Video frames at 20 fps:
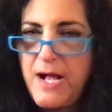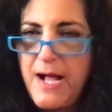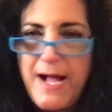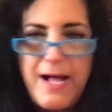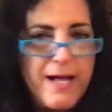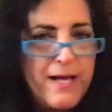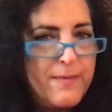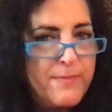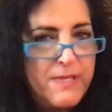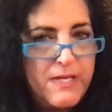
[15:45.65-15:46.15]

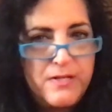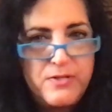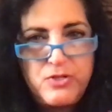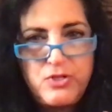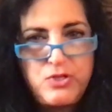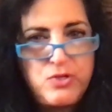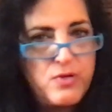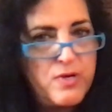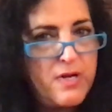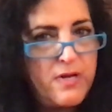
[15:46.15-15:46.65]
I'm not
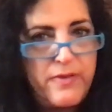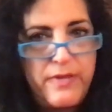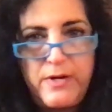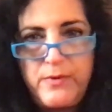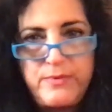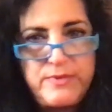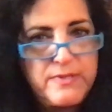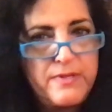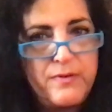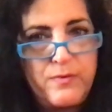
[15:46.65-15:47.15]
sure how that
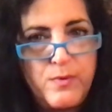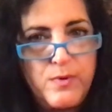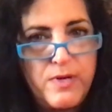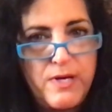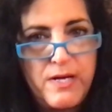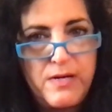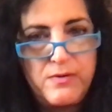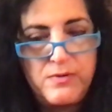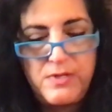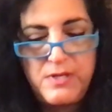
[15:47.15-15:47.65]
was going to work
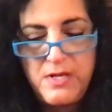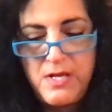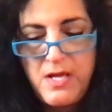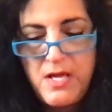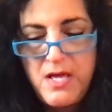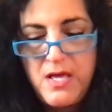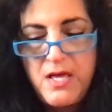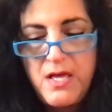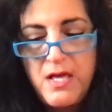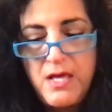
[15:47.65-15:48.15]
out.
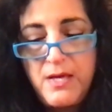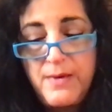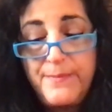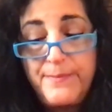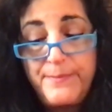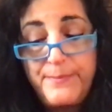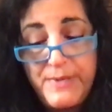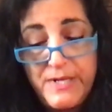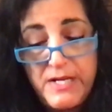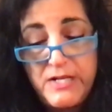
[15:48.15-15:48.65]

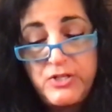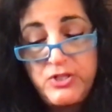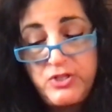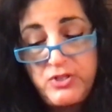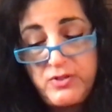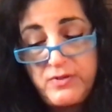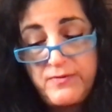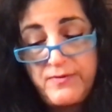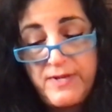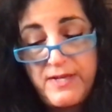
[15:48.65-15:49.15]
But I should
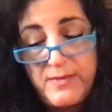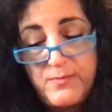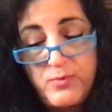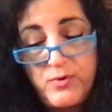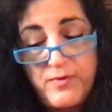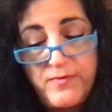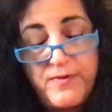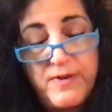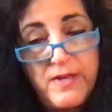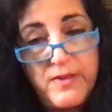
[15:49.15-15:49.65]
have had more
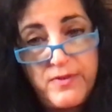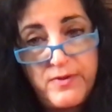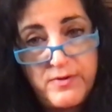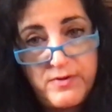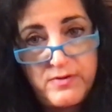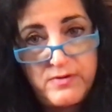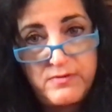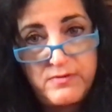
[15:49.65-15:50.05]
faith in her.